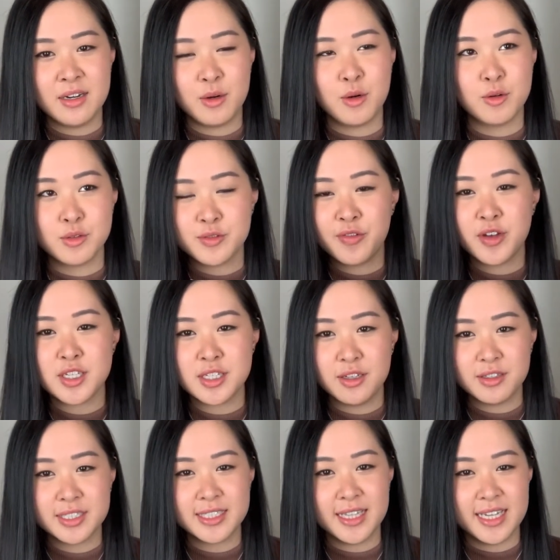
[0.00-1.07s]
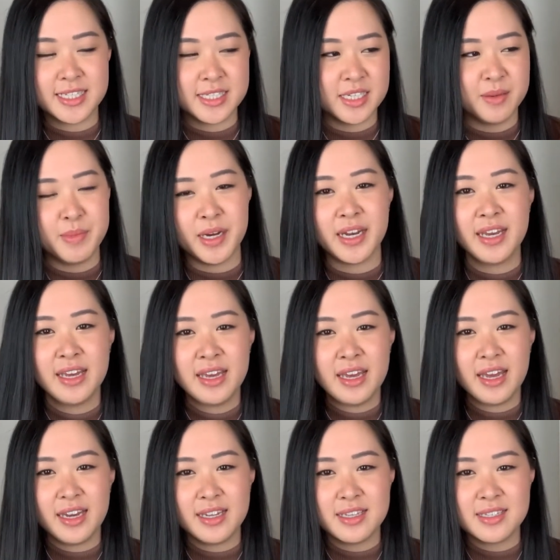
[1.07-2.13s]
or was first launched last year, but
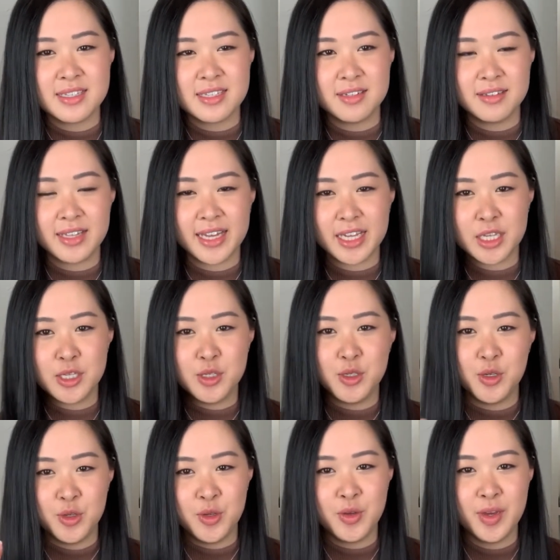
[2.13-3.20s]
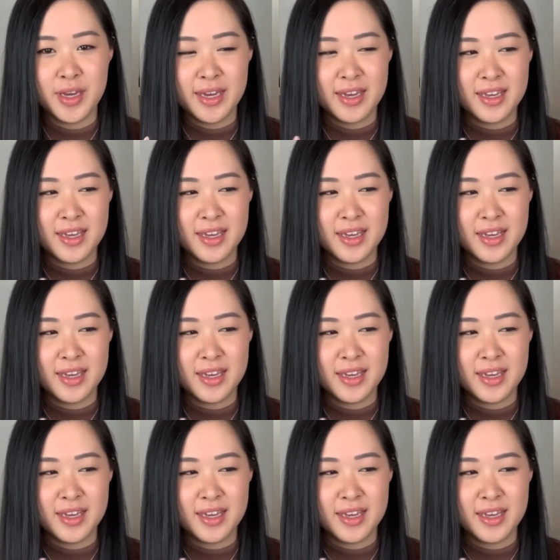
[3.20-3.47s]
it is still like new